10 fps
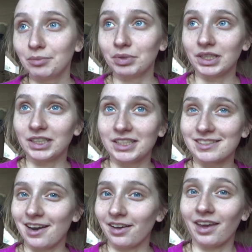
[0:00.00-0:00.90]
but
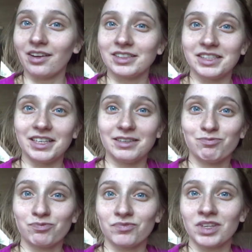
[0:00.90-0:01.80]
it's not guaranteed,
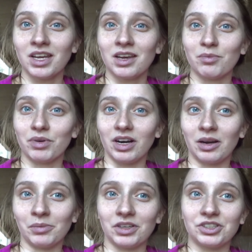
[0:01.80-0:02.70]
but
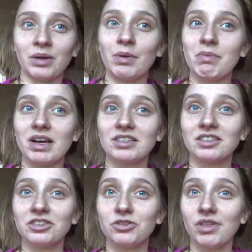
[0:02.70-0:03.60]
I'm gonna try my
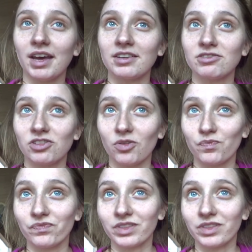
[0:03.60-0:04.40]
best to do that, so